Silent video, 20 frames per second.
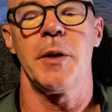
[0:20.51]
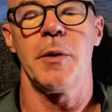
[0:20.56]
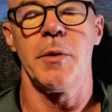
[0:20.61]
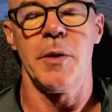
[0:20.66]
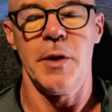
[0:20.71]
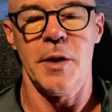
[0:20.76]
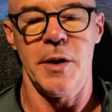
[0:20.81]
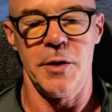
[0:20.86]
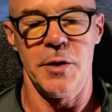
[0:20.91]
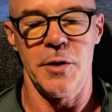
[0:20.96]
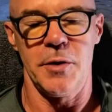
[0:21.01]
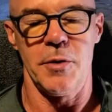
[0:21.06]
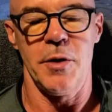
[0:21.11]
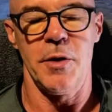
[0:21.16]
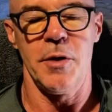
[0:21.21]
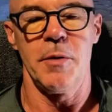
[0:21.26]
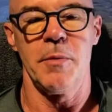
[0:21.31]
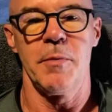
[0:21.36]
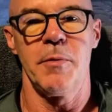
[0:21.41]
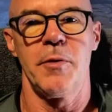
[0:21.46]
my work in
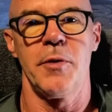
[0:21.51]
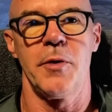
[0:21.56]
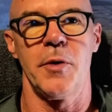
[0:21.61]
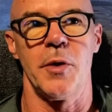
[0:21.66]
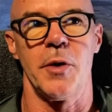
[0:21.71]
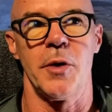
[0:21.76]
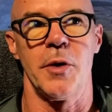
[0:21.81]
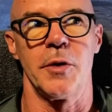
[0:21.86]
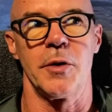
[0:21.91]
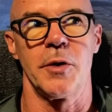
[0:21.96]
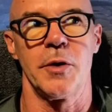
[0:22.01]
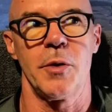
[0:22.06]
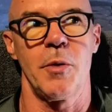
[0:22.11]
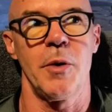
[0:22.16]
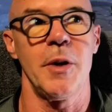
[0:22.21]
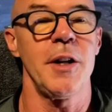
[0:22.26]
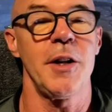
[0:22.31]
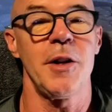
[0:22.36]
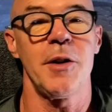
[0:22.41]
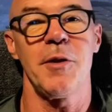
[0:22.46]
Jerome for
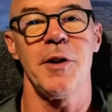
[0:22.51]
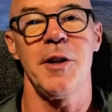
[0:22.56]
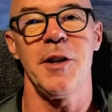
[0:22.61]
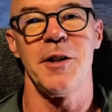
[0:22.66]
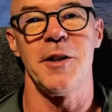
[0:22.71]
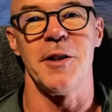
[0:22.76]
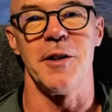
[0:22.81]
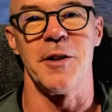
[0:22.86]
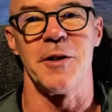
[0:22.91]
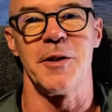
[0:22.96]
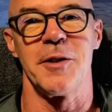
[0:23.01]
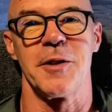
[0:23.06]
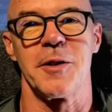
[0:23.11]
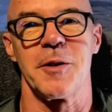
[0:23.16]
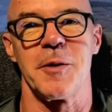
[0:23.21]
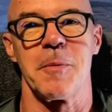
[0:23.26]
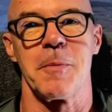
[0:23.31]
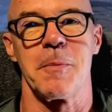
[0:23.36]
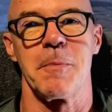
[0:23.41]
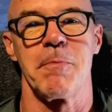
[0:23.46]
23
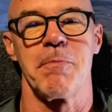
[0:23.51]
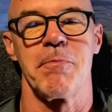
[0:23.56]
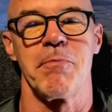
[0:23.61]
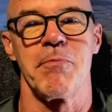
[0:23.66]
years.